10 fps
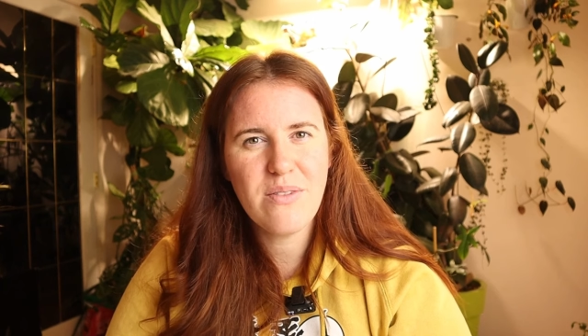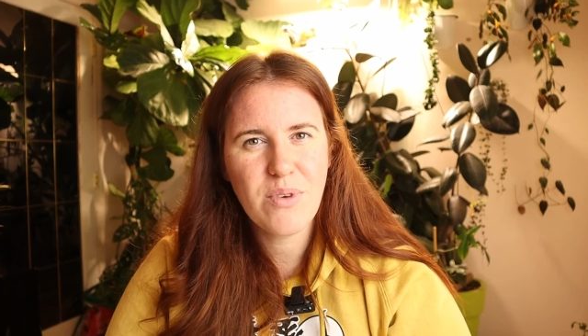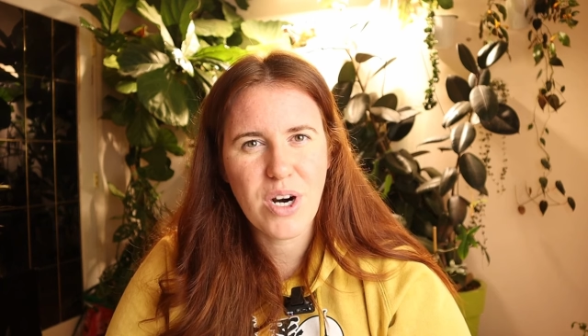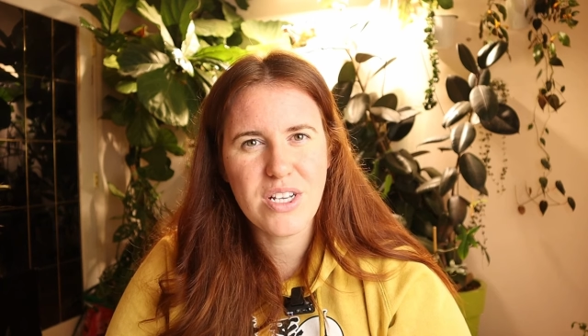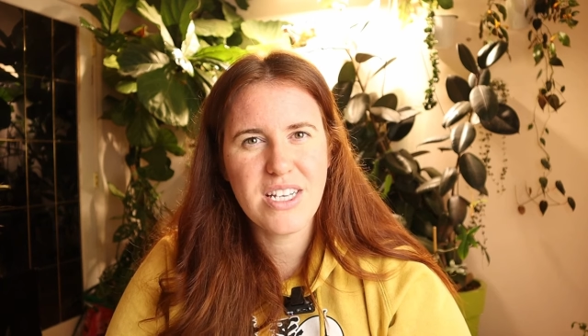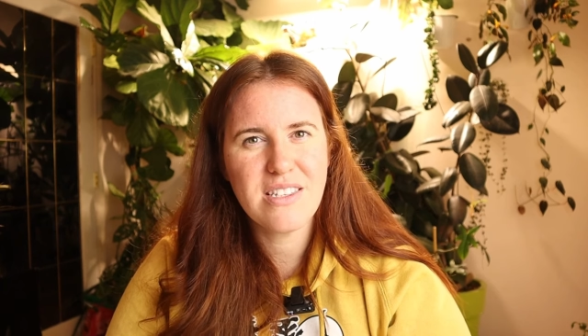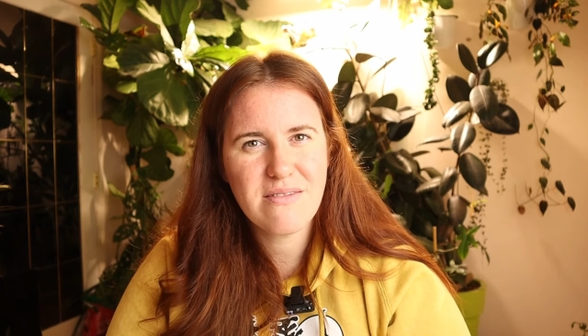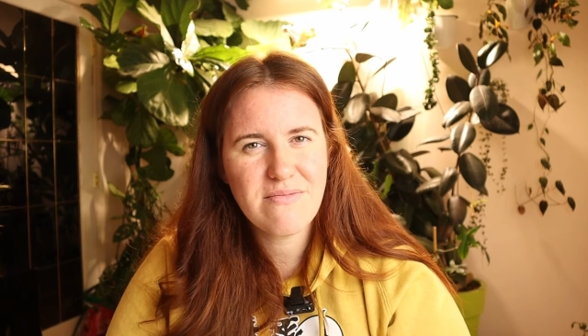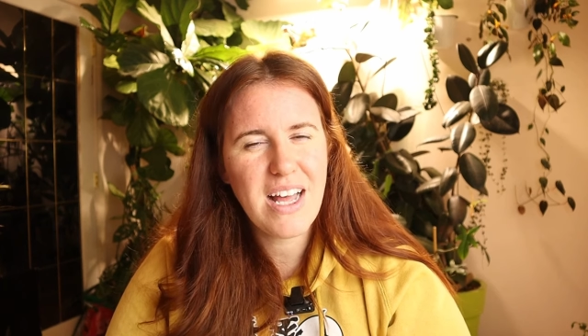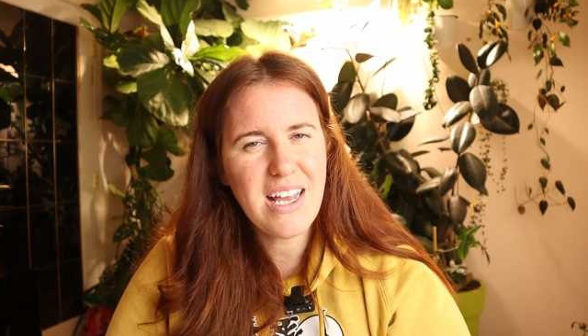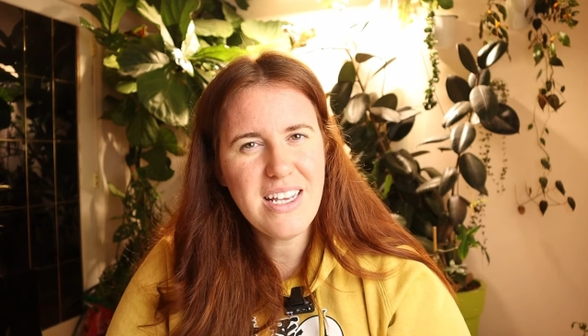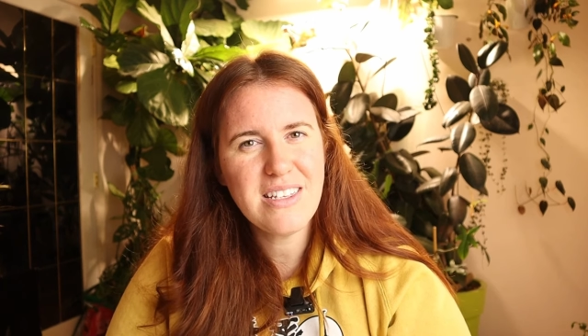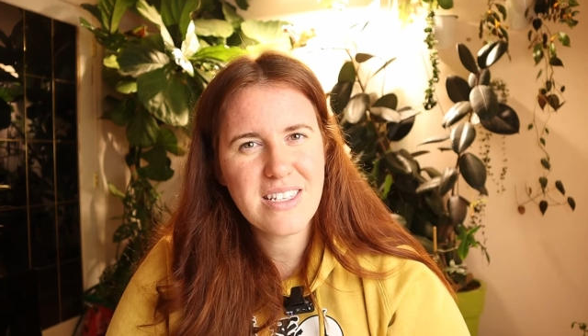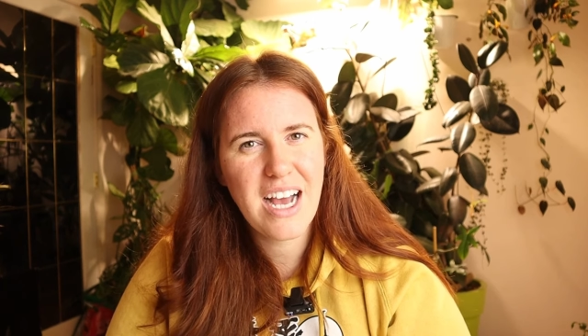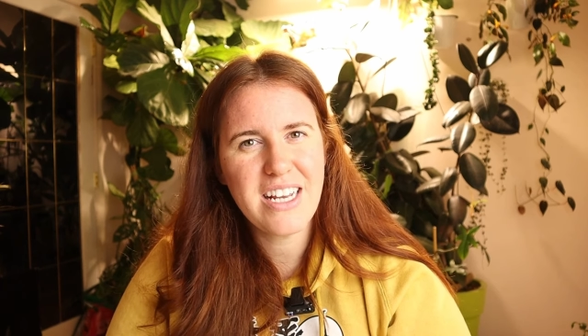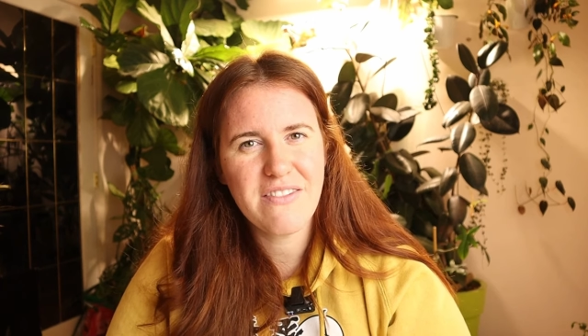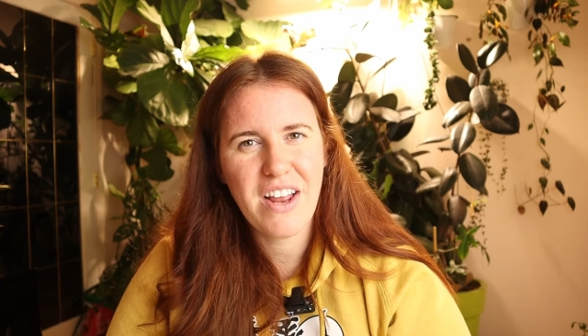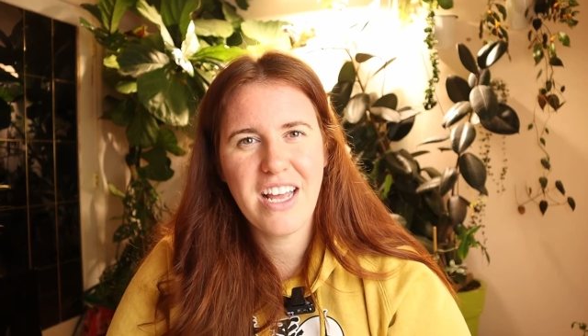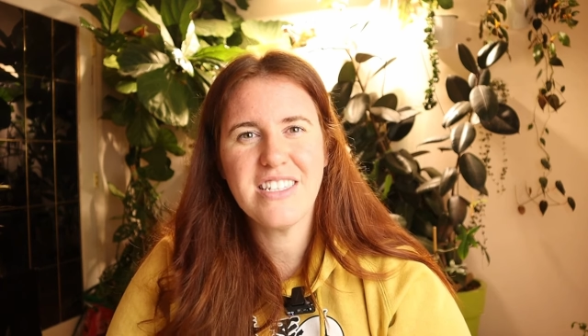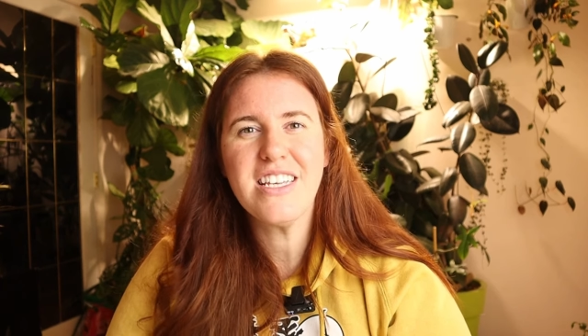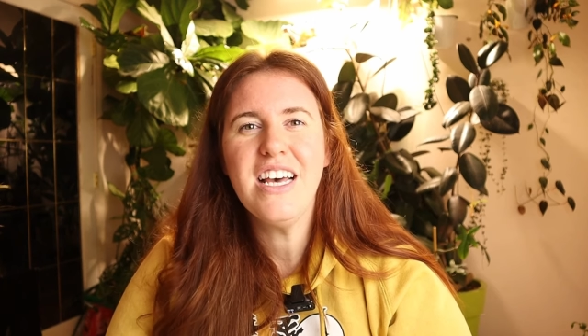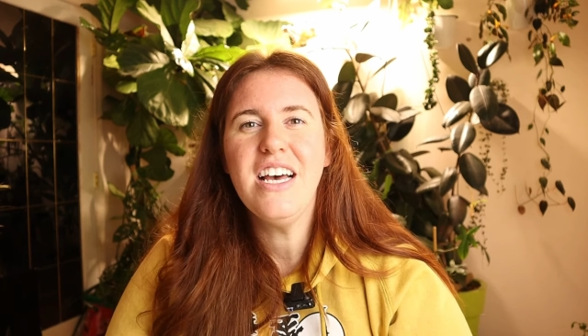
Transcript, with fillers: regardless, that is kind of nice.